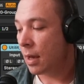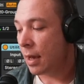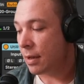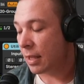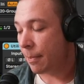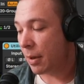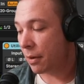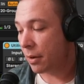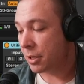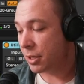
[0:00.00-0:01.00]
You get the
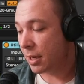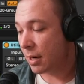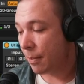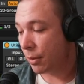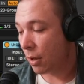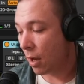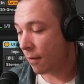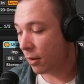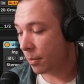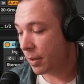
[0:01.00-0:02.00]
bit crush here. I put the
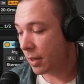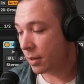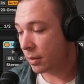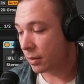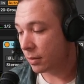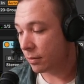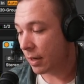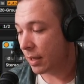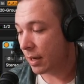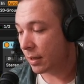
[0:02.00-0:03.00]
envelope here,
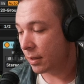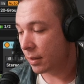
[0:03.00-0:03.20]
right there.